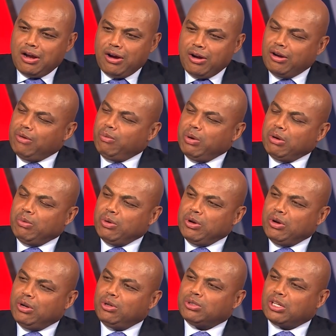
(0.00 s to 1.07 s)
And when
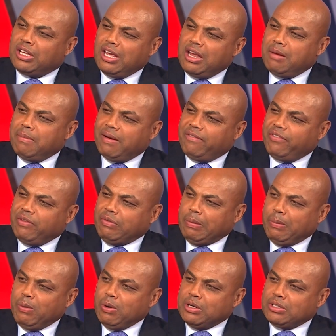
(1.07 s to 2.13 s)
you lose a game by 50
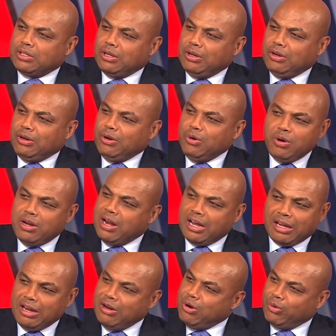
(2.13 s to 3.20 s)
points, you're
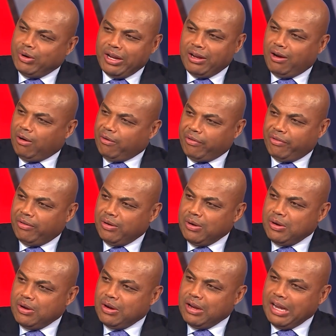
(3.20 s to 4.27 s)
not getting no day off.
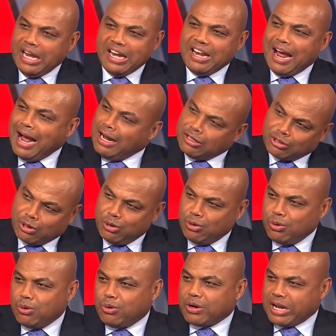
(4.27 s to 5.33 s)
In high
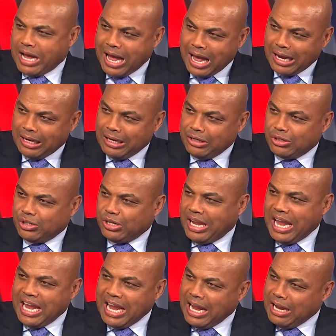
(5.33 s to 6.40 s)
school, college,
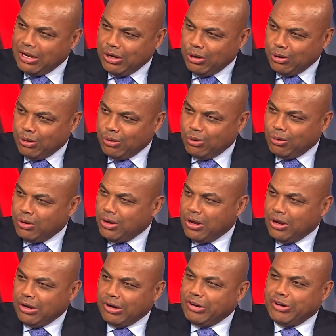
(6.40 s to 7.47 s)
AAU,
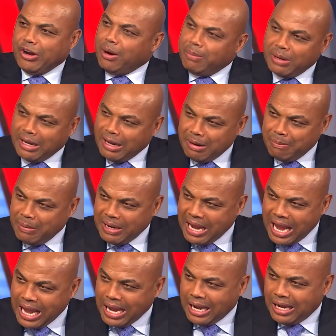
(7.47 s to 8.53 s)

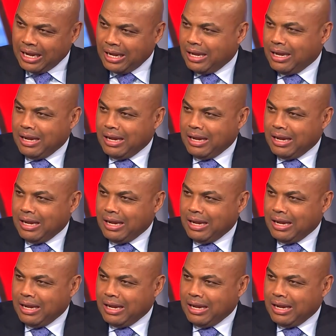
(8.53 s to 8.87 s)
WNBA,